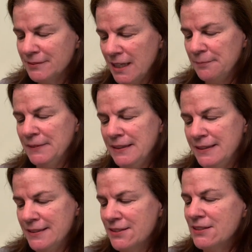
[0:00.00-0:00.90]
Yeah, it
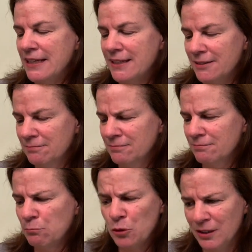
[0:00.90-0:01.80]
is like
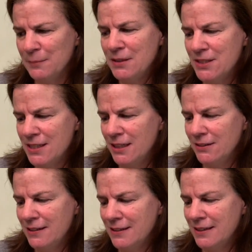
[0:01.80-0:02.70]
more
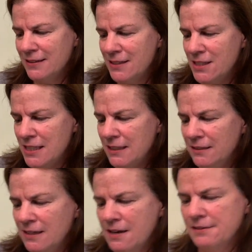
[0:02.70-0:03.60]
limoncello, I think, than gin.